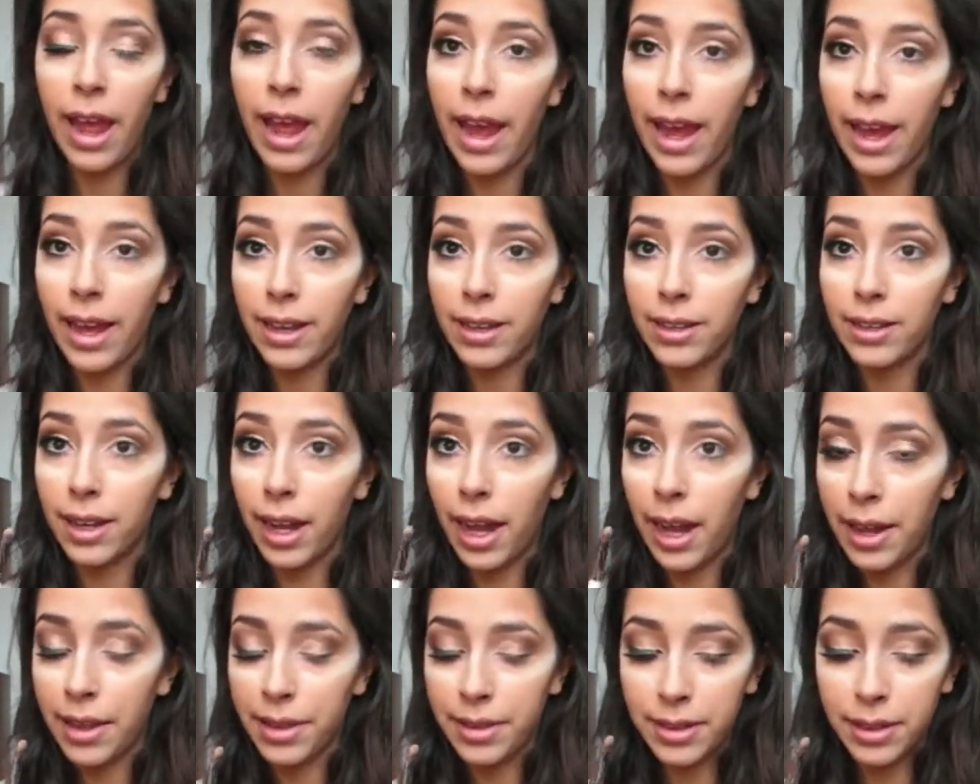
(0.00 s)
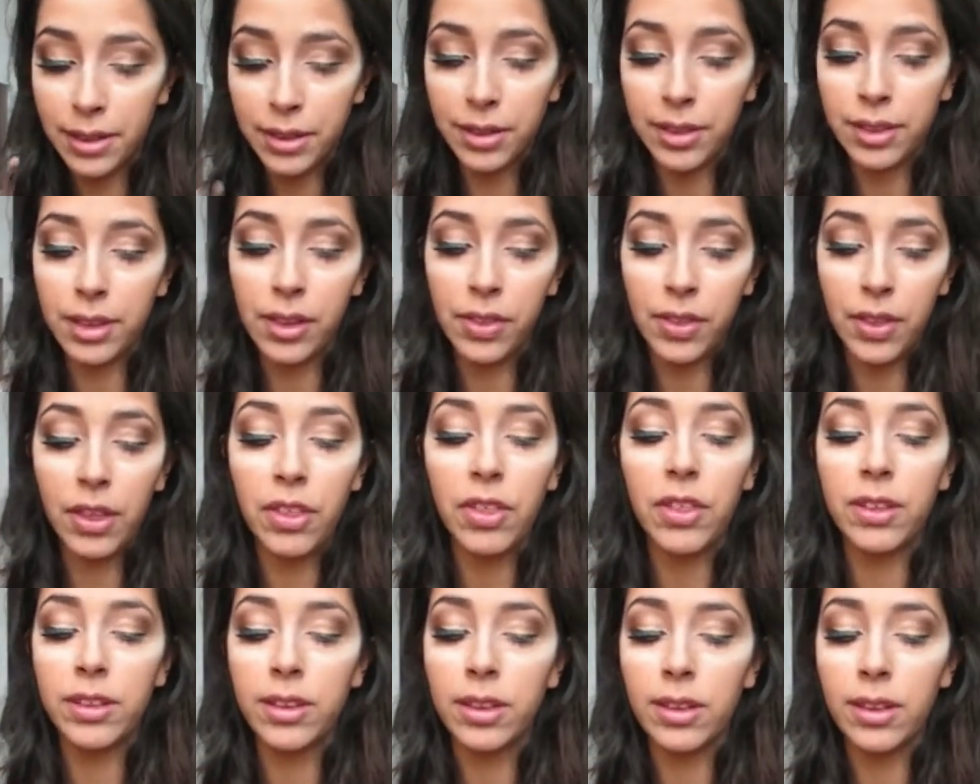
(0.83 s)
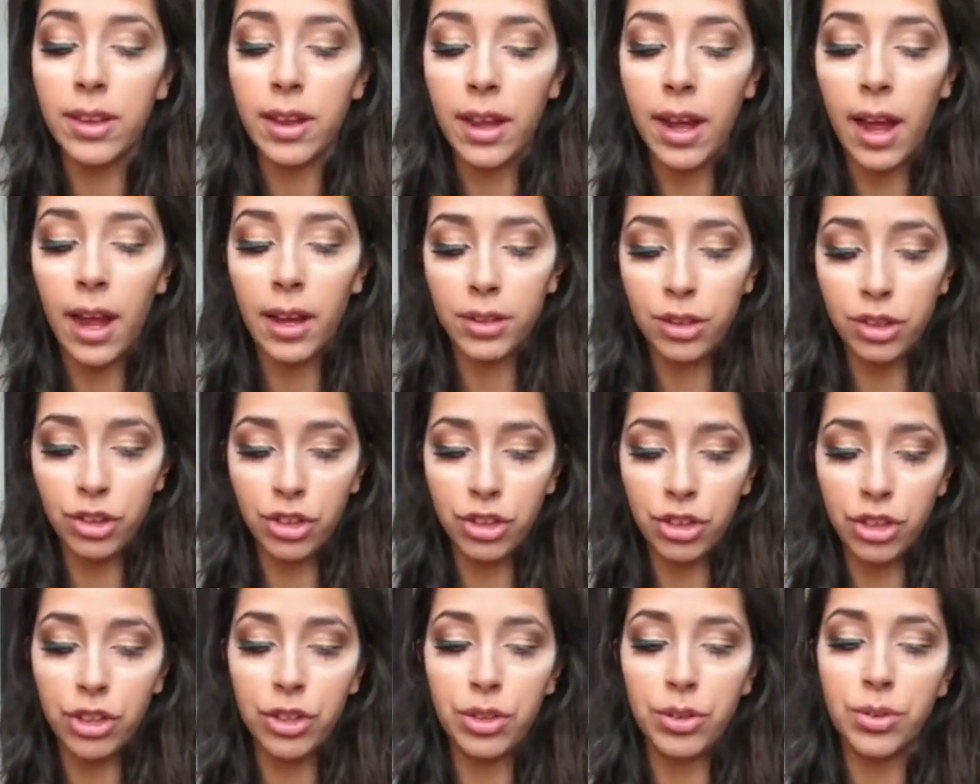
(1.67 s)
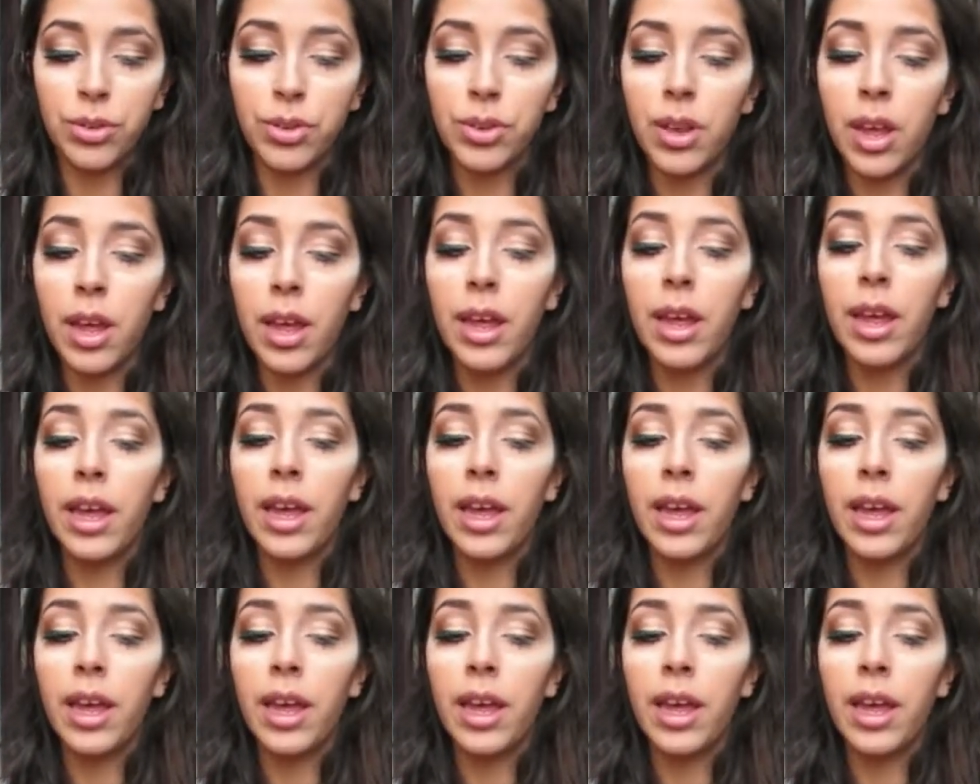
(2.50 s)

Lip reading: And I seriously think this is the color she used,